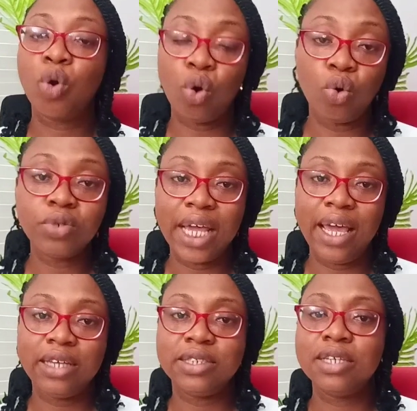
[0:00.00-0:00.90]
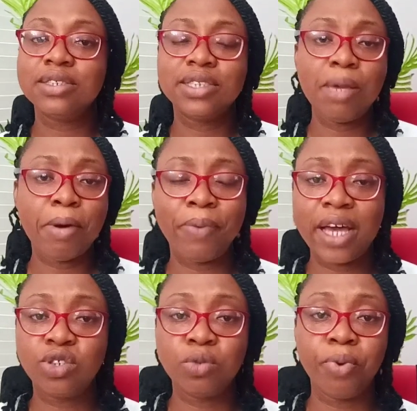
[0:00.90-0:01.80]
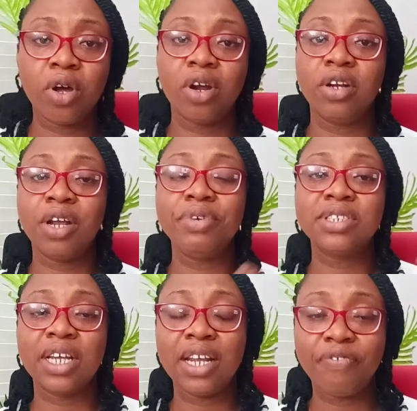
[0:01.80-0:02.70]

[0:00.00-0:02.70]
cold eggs. Same applies to butter. There is an